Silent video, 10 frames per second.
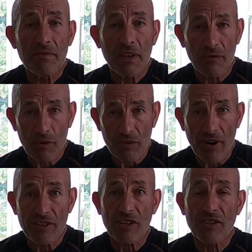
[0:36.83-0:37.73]
If we grow
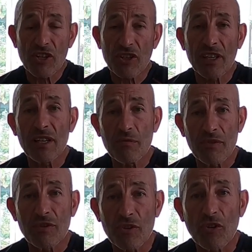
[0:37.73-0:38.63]
it successionally,
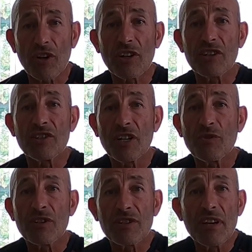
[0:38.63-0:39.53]
we've sort of got a
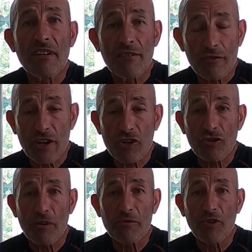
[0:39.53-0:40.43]
continuous fresh
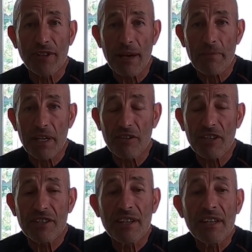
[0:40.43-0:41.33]
crop during that
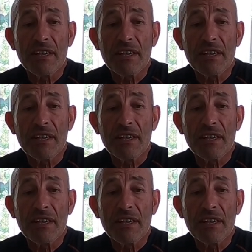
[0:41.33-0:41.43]
period.